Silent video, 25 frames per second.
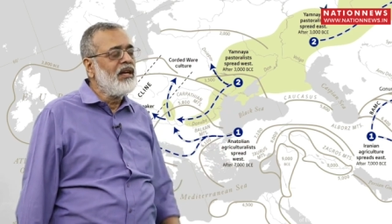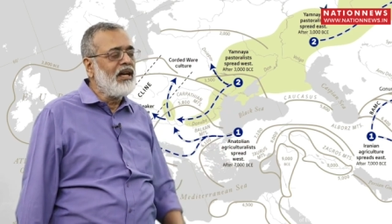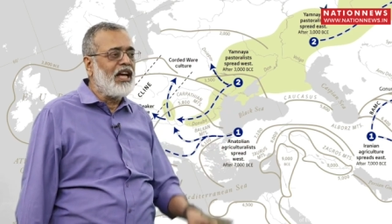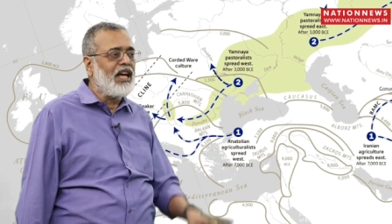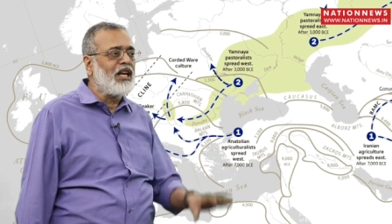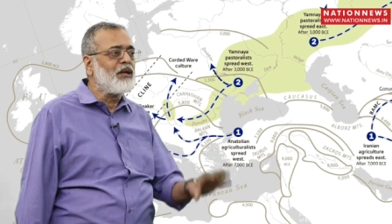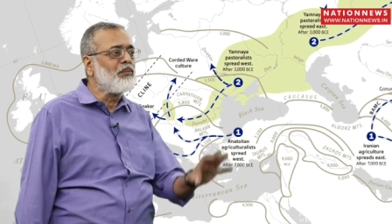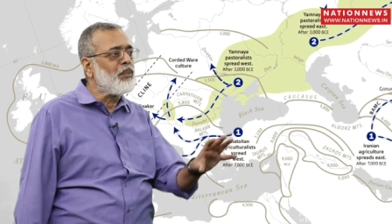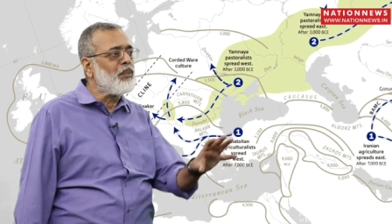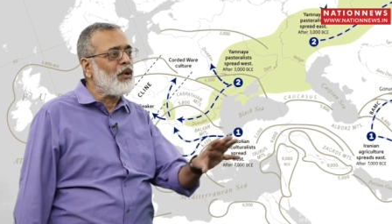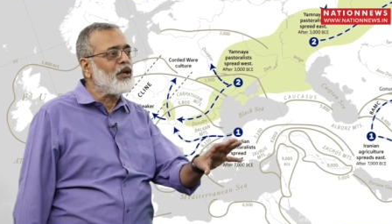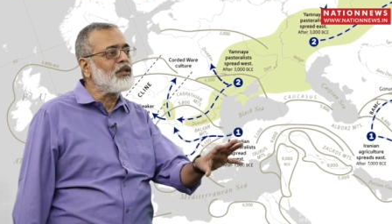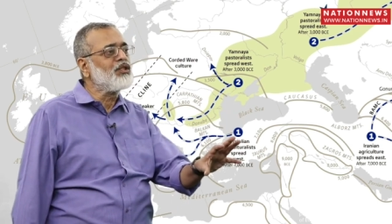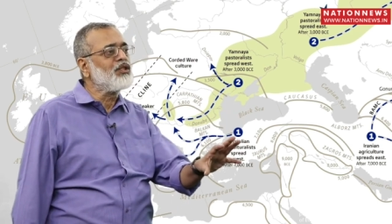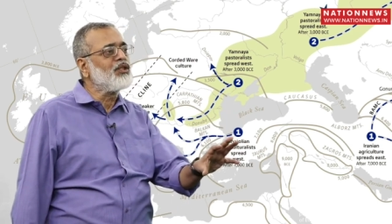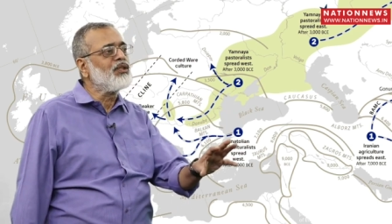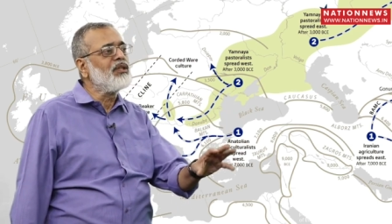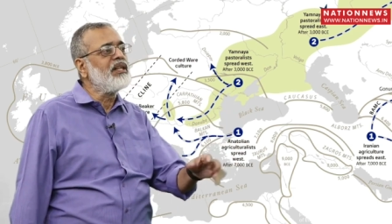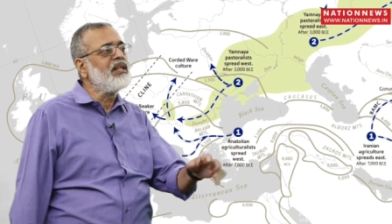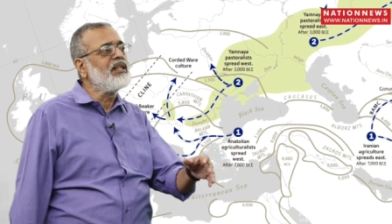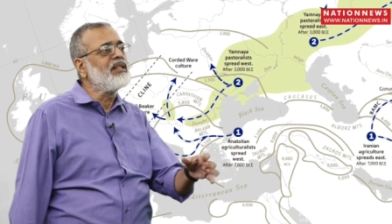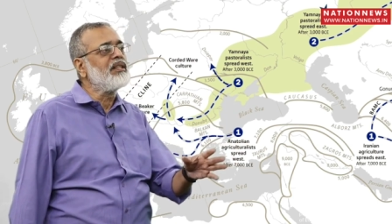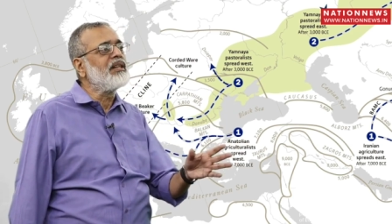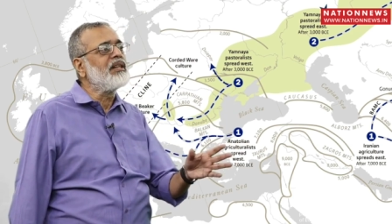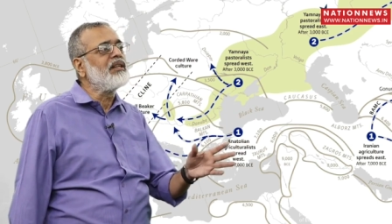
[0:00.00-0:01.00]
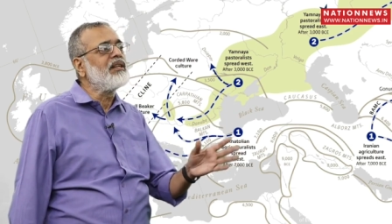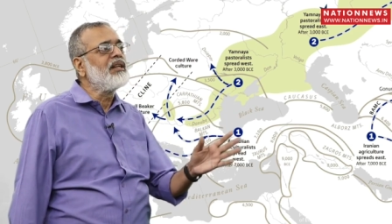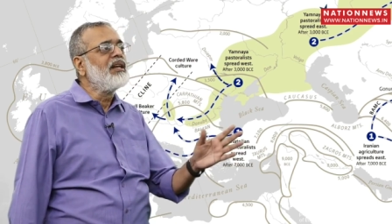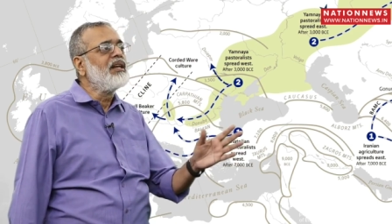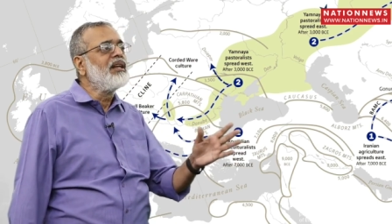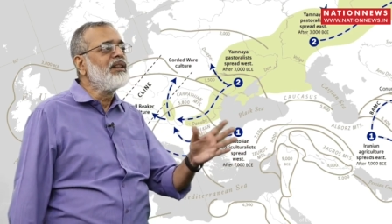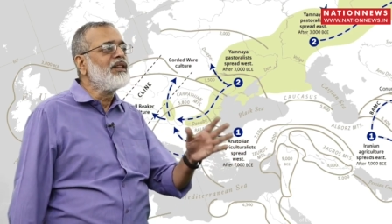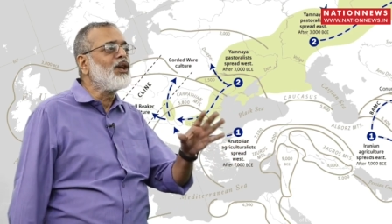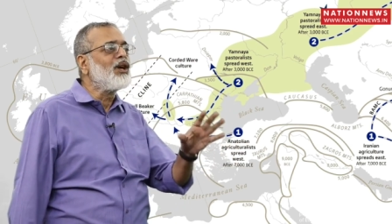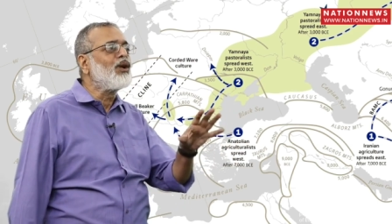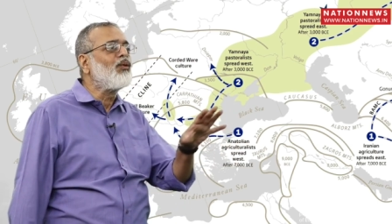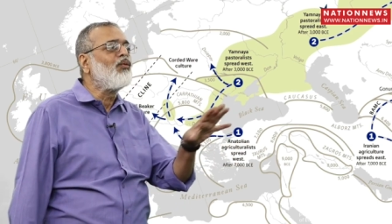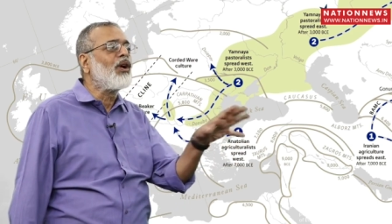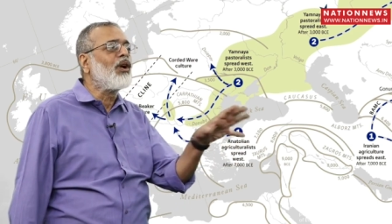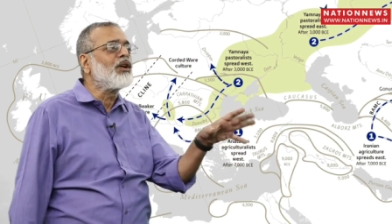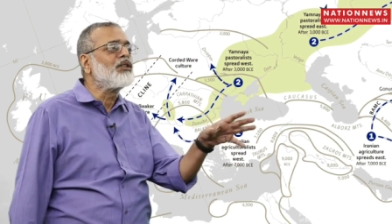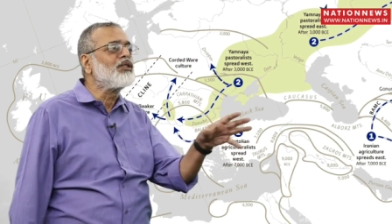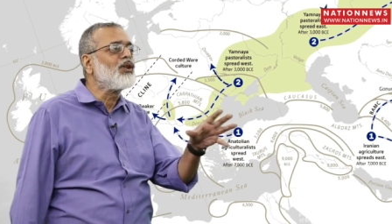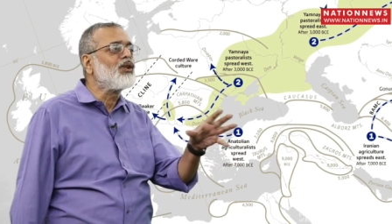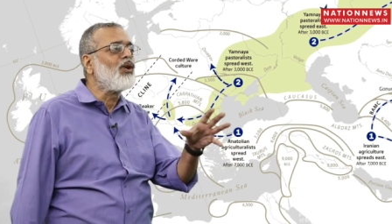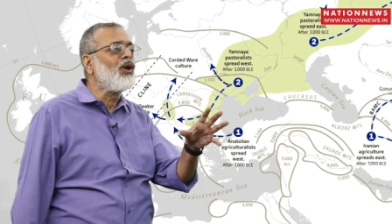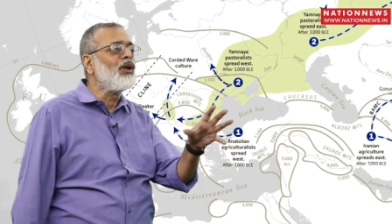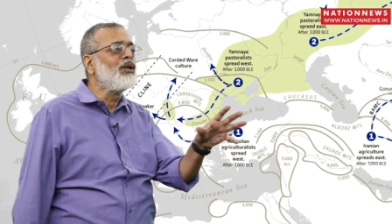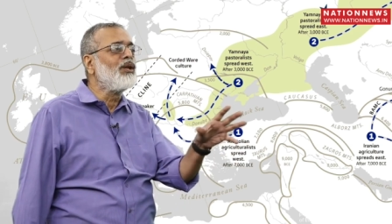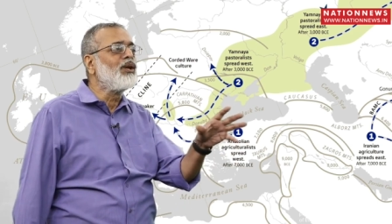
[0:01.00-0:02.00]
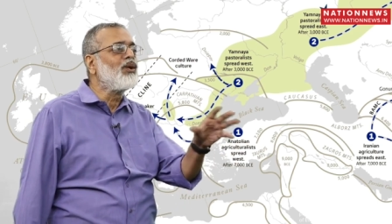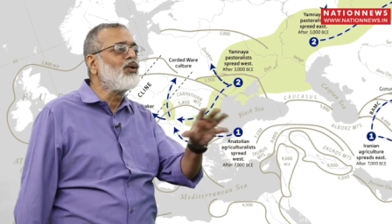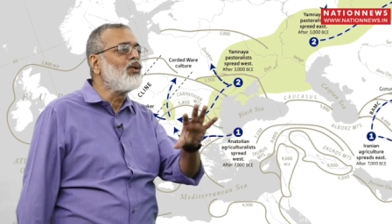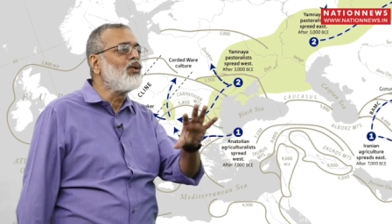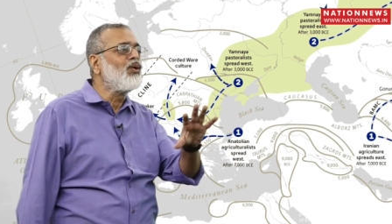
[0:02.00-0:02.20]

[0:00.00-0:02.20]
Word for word: had postulated the, what's called the